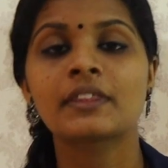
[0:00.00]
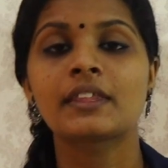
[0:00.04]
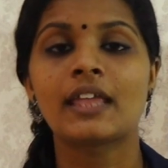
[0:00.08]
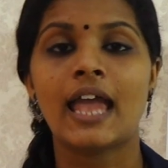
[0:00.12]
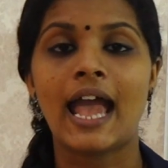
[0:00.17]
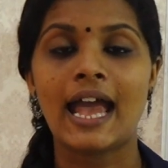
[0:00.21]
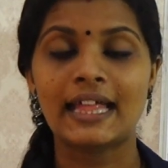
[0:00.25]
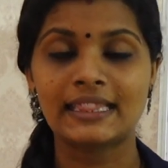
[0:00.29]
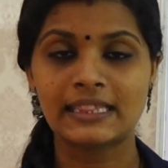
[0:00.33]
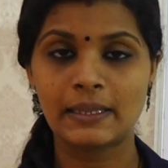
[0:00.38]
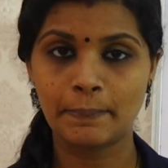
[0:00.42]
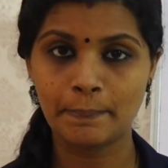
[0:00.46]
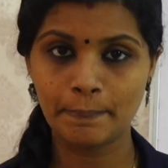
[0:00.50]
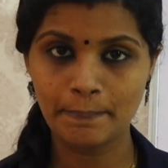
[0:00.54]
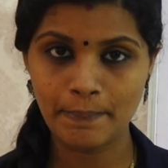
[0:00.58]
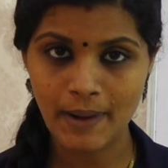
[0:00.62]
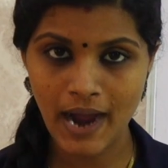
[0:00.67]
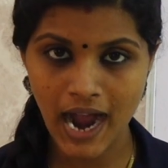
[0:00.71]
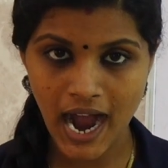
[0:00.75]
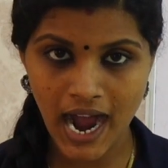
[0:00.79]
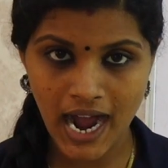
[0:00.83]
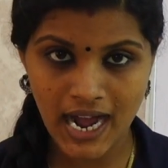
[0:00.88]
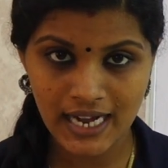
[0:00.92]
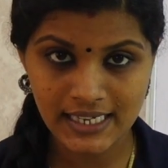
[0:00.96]
and the
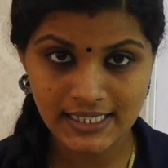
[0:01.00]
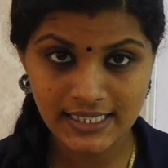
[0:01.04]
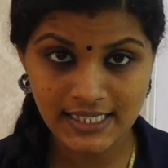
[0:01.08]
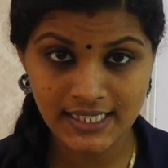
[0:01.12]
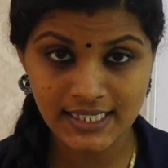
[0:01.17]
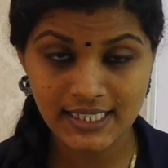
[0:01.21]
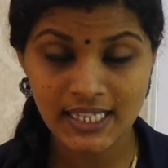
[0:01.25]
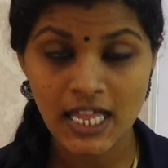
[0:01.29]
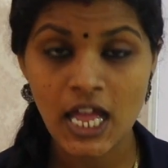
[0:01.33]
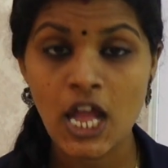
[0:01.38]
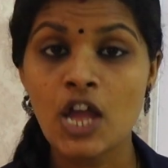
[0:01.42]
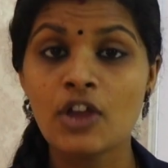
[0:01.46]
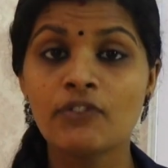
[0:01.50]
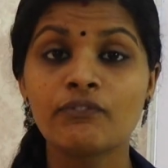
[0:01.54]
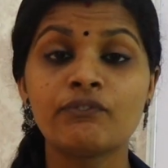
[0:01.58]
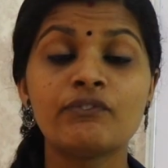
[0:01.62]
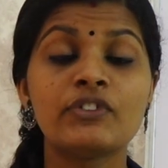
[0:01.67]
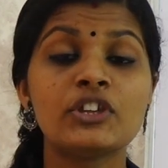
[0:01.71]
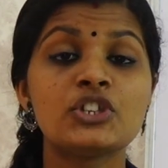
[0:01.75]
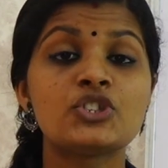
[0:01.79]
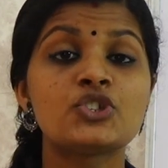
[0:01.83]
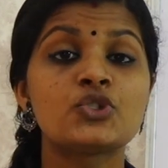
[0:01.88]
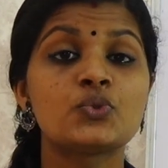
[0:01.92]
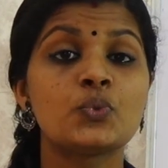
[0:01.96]
parts
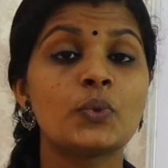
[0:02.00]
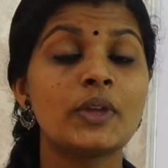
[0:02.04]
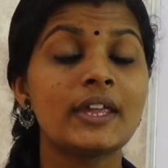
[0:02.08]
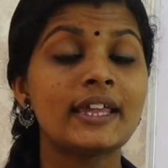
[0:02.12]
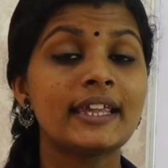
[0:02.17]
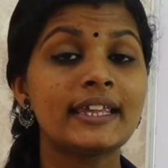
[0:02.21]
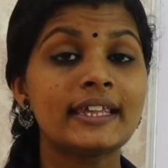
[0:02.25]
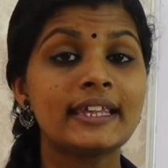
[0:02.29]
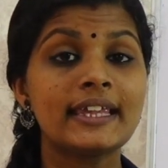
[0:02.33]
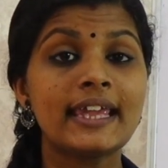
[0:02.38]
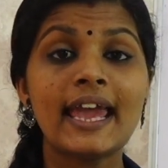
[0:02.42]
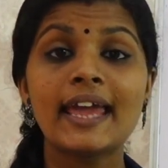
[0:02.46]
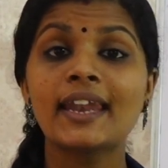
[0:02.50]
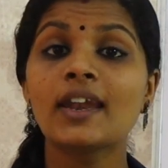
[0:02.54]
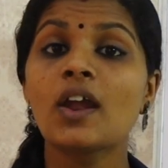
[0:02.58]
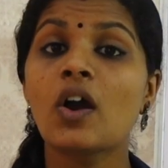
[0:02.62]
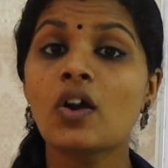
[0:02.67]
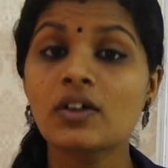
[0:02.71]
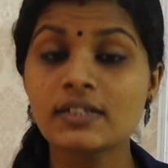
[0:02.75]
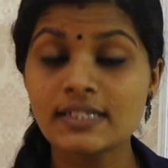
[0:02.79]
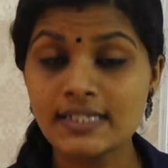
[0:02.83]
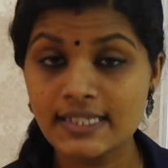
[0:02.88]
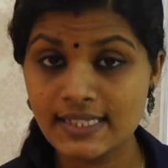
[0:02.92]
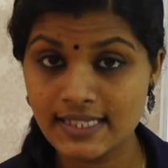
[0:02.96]
which we
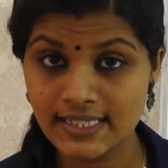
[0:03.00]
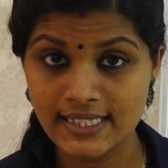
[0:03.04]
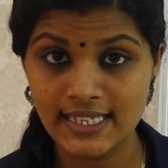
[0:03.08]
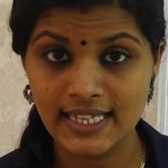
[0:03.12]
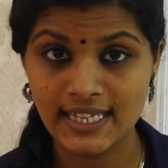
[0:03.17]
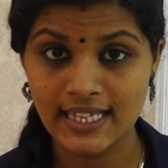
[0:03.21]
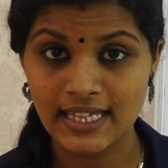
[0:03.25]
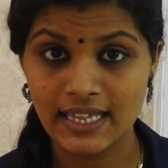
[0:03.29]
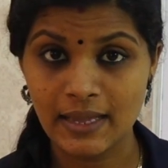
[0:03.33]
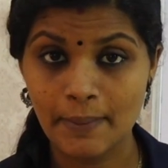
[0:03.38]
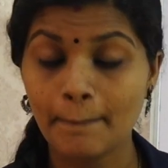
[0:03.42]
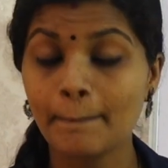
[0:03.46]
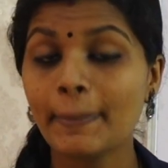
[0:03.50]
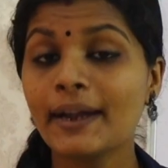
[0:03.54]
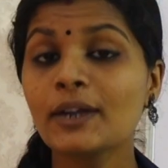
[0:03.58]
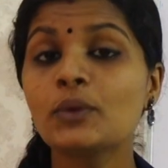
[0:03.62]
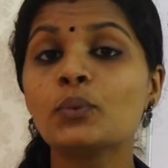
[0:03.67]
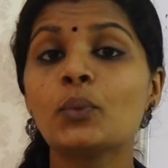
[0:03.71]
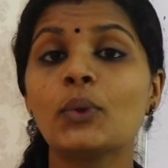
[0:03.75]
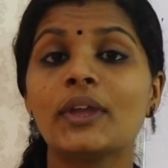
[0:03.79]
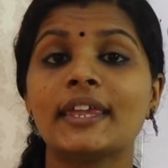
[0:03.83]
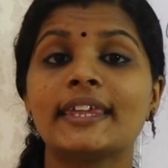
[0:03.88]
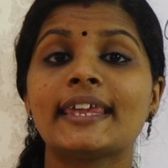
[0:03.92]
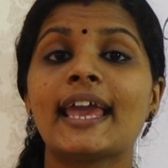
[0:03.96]
cannot see
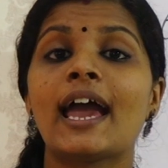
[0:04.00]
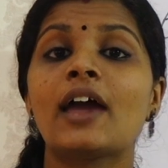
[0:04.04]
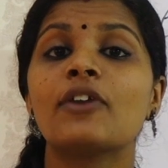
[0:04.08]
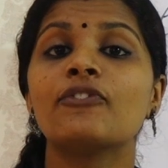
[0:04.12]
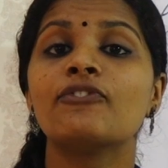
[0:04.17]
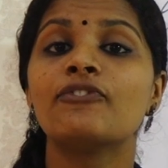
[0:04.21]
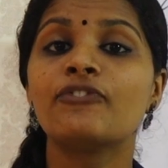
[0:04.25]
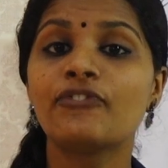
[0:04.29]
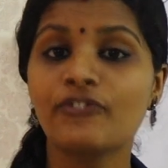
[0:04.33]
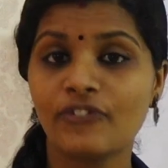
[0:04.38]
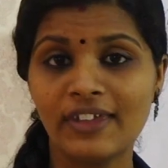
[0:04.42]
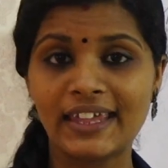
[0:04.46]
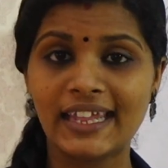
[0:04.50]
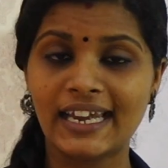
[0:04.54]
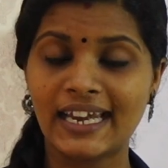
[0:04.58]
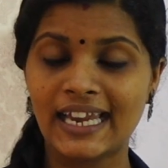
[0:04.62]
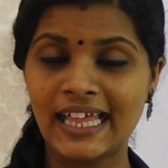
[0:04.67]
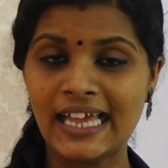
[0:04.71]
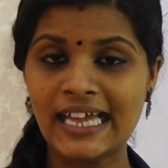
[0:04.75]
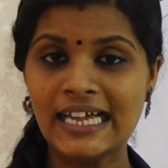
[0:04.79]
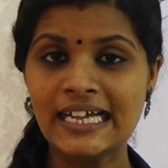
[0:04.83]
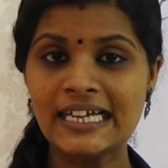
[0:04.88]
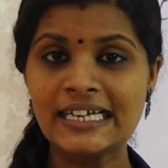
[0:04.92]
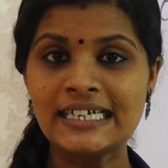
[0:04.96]
but we can
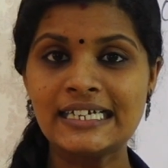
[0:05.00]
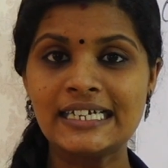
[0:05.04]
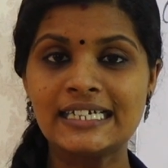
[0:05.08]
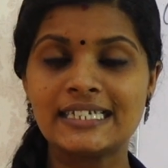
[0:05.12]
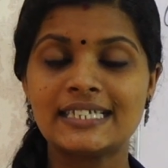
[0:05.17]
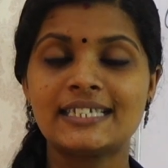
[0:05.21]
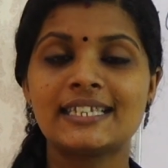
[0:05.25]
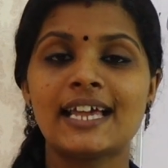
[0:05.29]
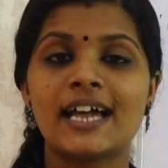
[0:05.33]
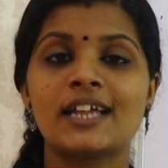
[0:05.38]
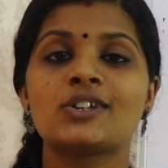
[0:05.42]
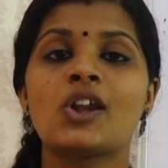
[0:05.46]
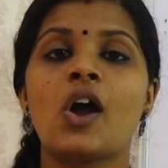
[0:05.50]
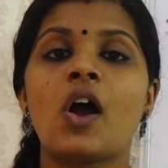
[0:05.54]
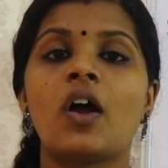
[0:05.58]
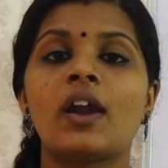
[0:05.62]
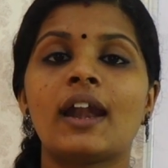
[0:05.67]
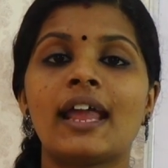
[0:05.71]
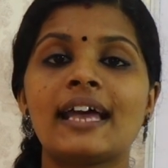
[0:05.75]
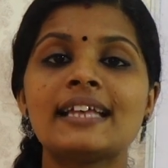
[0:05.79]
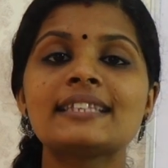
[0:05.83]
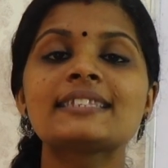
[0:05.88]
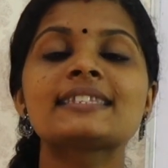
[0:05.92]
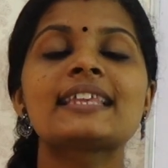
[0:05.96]
feel, it are
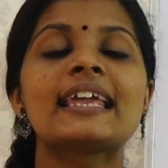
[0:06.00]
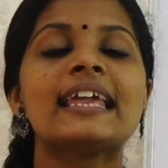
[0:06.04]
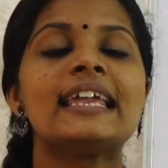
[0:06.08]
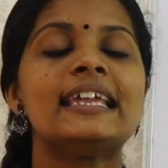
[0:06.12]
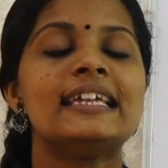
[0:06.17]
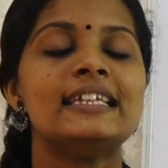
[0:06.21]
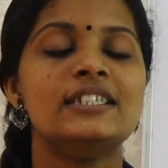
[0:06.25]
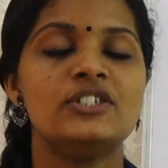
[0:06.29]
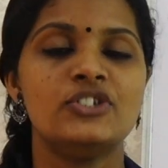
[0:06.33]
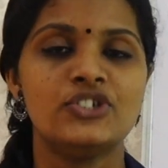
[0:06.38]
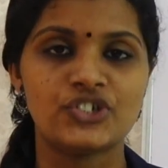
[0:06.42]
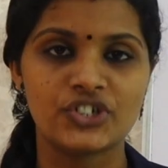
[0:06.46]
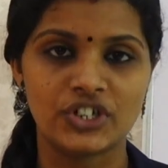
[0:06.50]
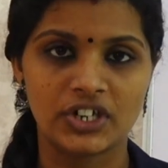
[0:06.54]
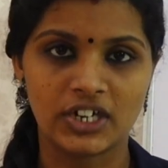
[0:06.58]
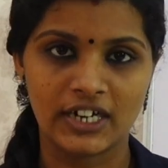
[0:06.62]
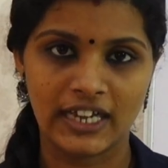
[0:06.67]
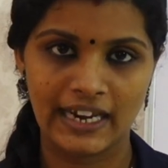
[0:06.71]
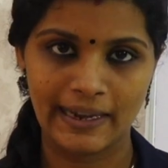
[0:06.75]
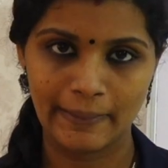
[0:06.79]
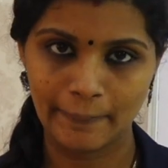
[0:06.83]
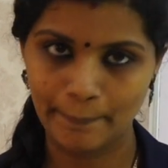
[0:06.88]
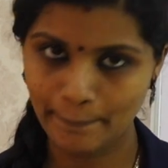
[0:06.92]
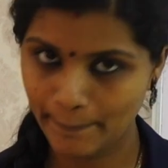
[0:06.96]
known as
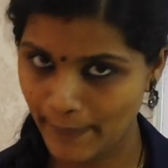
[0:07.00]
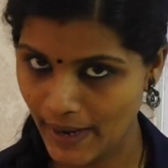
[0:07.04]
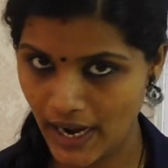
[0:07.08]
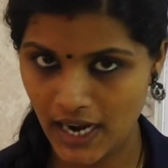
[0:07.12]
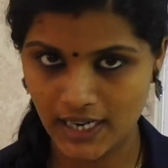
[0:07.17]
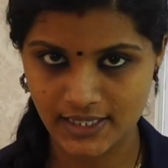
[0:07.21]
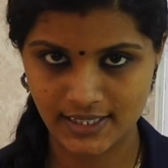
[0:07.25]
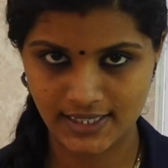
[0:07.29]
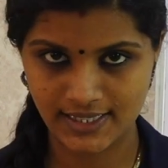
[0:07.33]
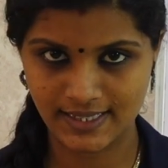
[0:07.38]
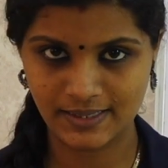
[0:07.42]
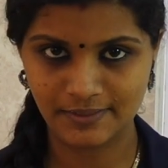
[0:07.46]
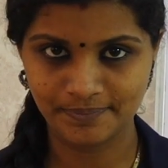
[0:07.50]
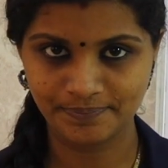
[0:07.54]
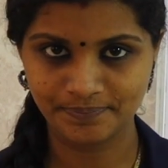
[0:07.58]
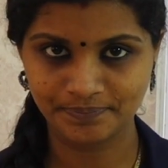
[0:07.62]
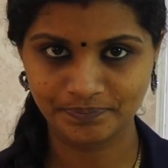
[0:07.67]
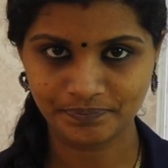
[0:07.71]
internal parts.